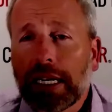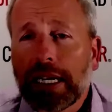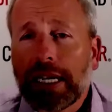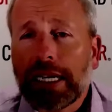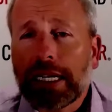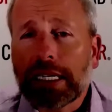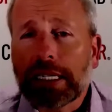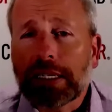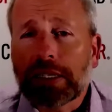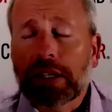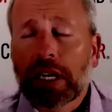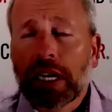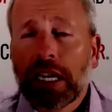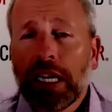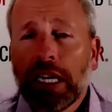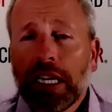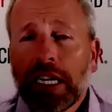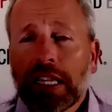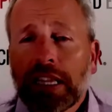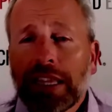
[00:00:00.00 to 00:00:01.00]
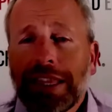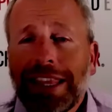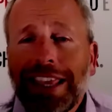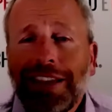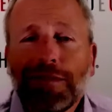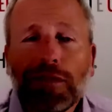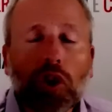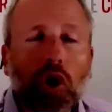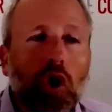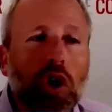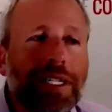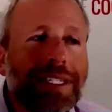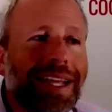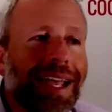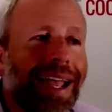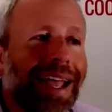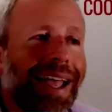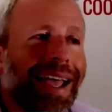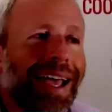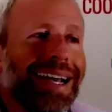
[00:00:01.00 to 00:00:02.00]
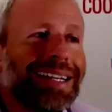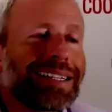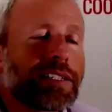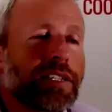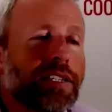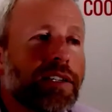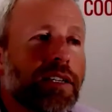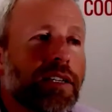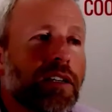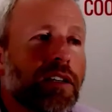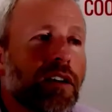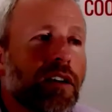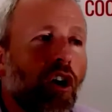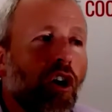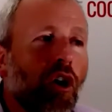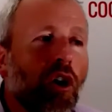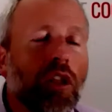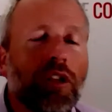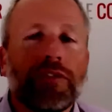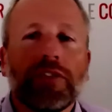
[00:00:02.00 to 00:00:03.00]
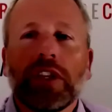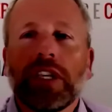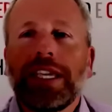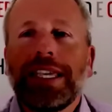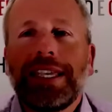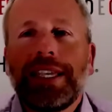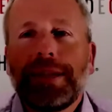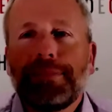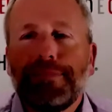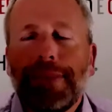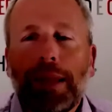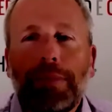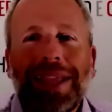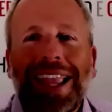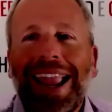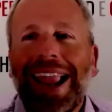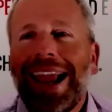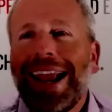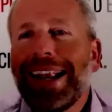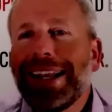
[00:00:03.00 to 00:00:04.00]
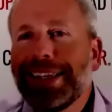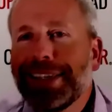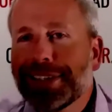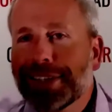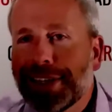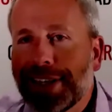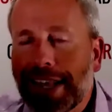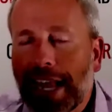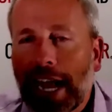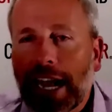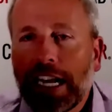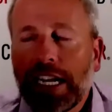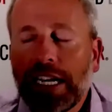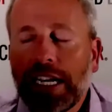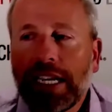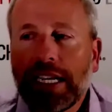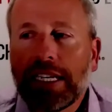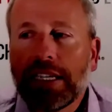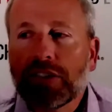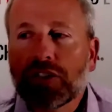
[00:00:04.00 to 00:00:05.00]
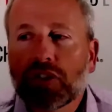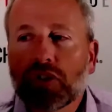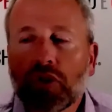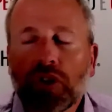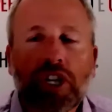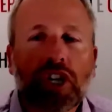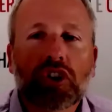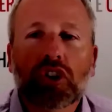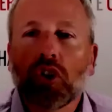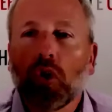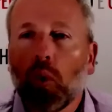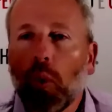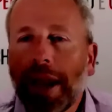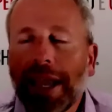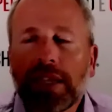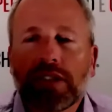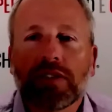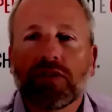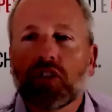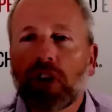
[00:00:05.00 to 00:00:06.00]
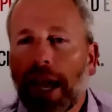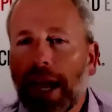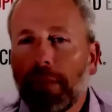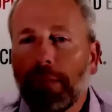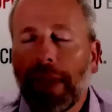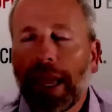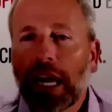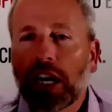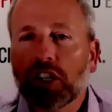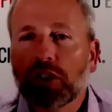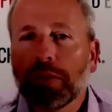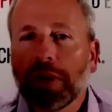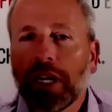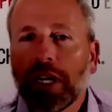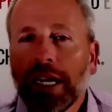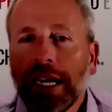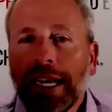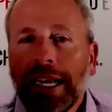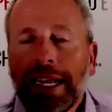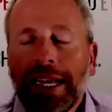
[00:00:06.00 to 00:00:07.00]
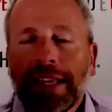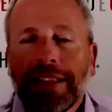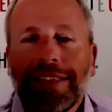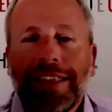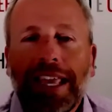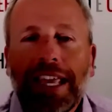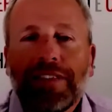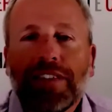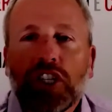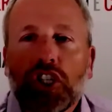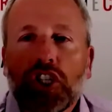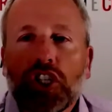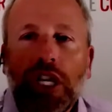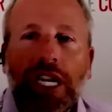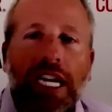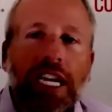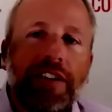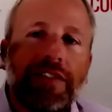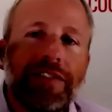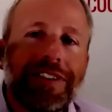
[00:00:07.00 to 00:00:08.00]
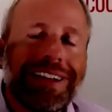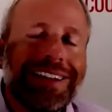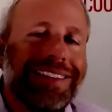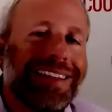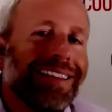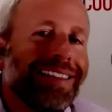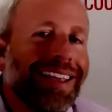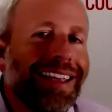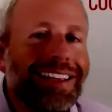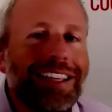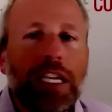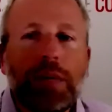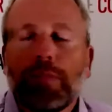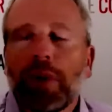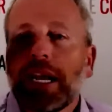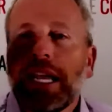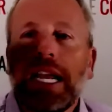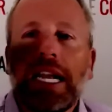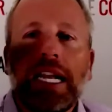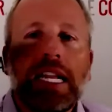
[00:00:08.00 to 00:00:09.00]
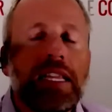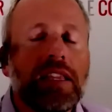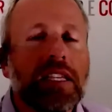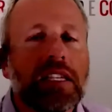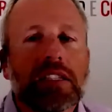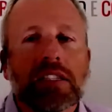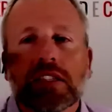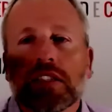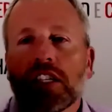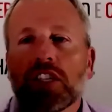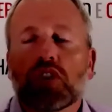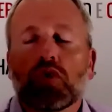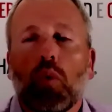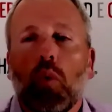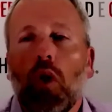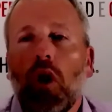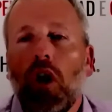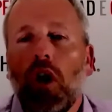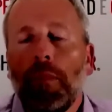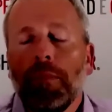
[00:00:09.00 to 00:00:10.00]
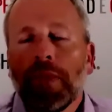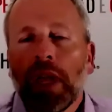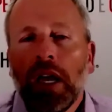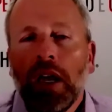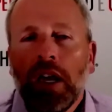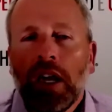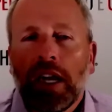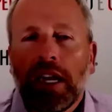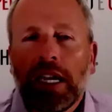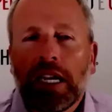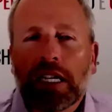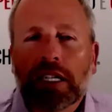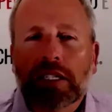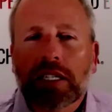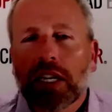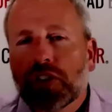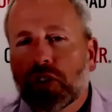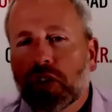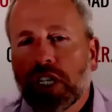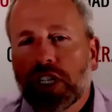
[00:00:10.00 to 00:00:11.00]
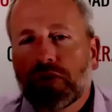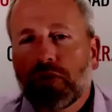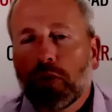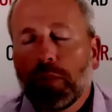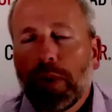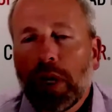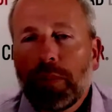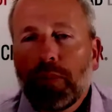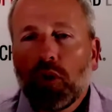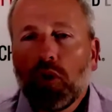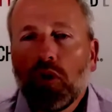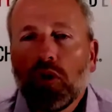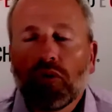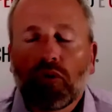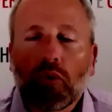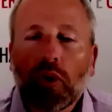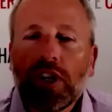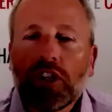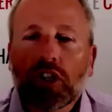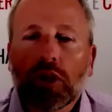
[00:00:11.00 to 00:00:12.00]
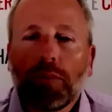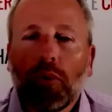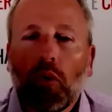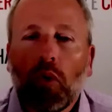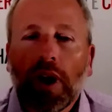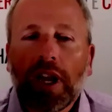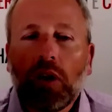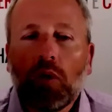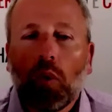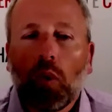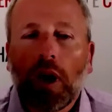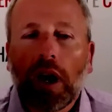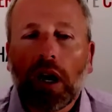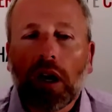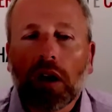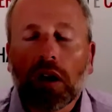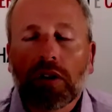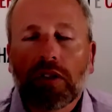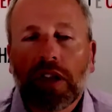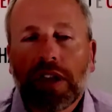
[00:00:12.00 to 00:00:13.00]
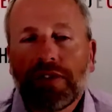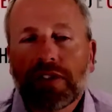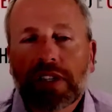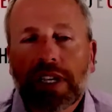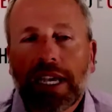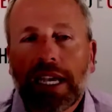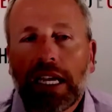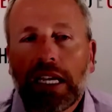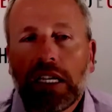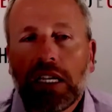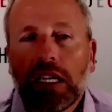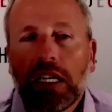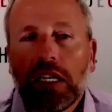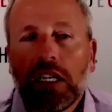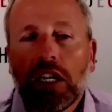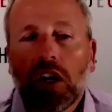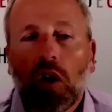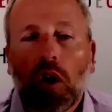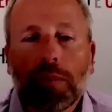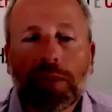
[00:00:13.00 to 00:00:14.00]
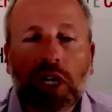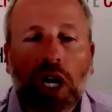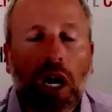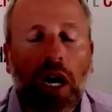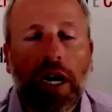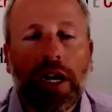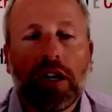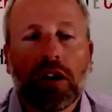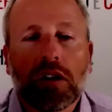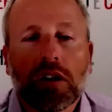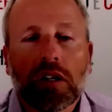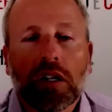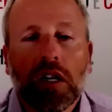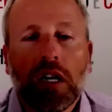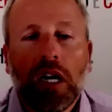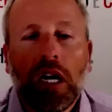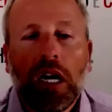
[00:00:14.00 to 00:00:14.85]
is they've looked at all of the maybe 80s and 90s traditional ways of time management. They've achieved, and then they keep on hitting this wall. And essentially it's for people who've reached a point where they've said, I'm tired.